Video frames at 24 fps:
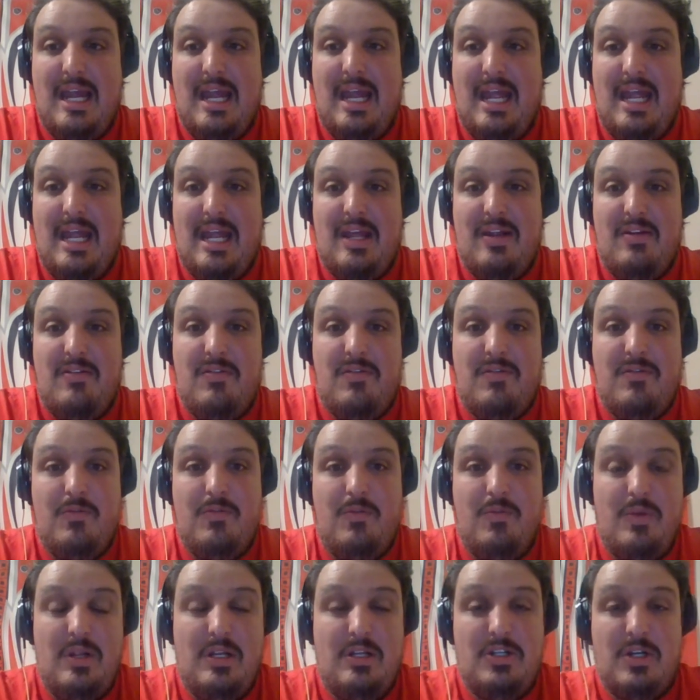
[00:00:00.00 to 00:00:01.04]
And
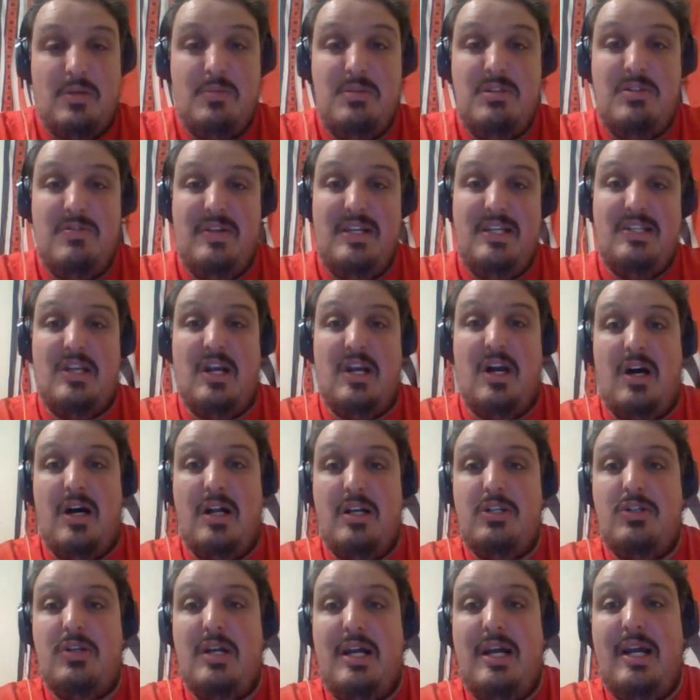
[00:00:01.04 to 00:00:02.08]
in terms of his
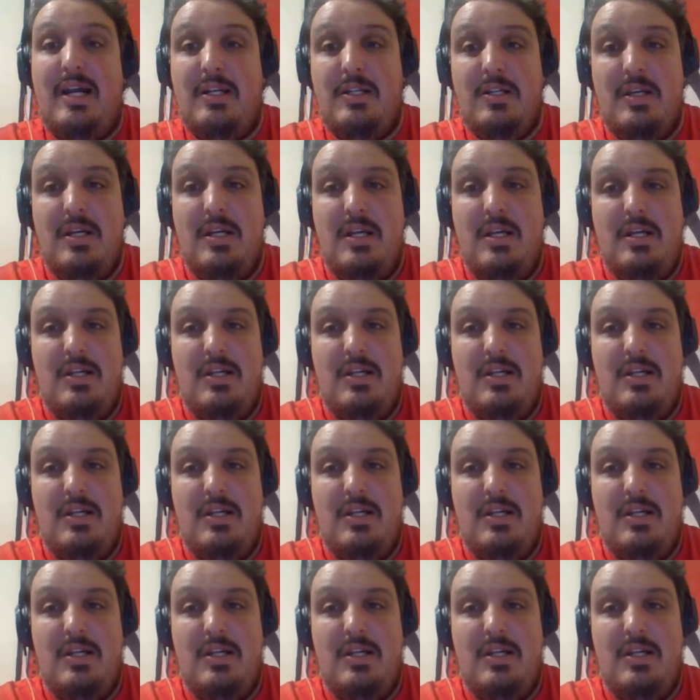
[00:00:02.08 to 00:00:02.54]
contract,